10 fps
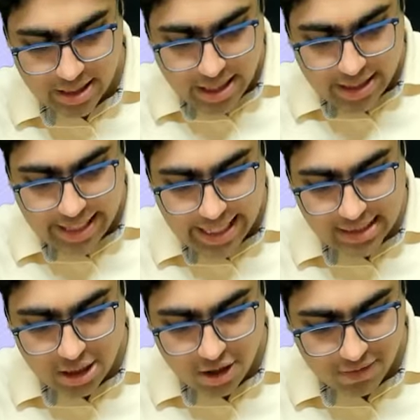
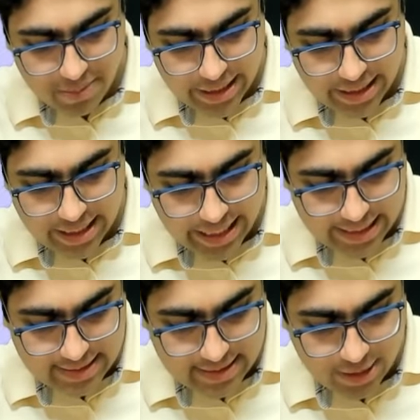Nature of the matter and
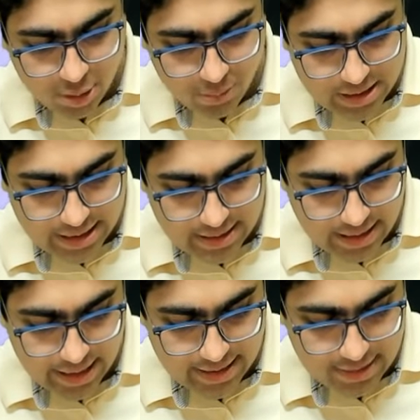extent to which it
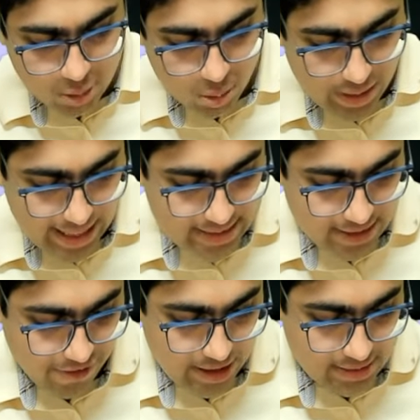relates to
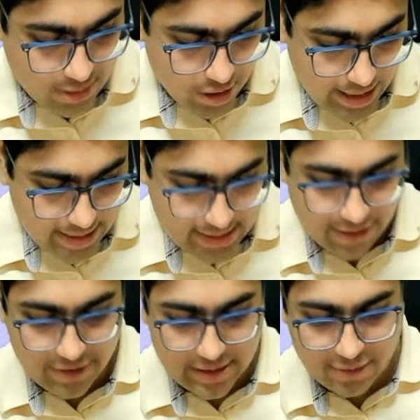SFS or
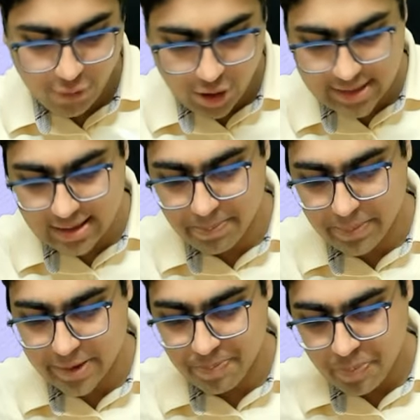SEFS. For
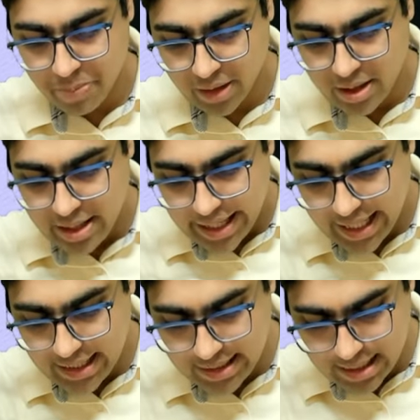example,
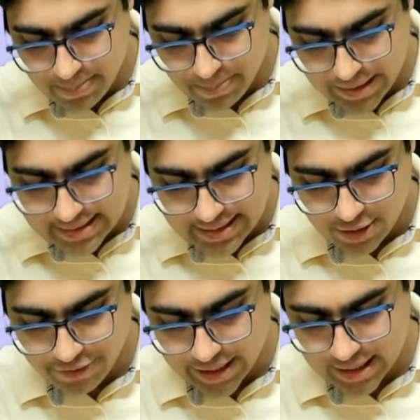in the complete set
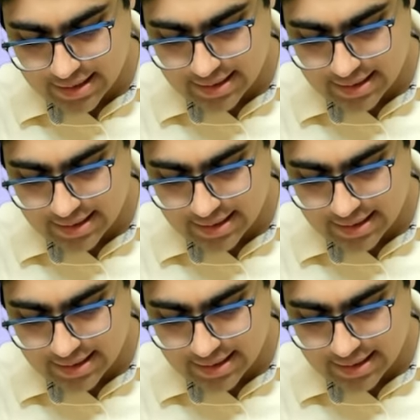of financial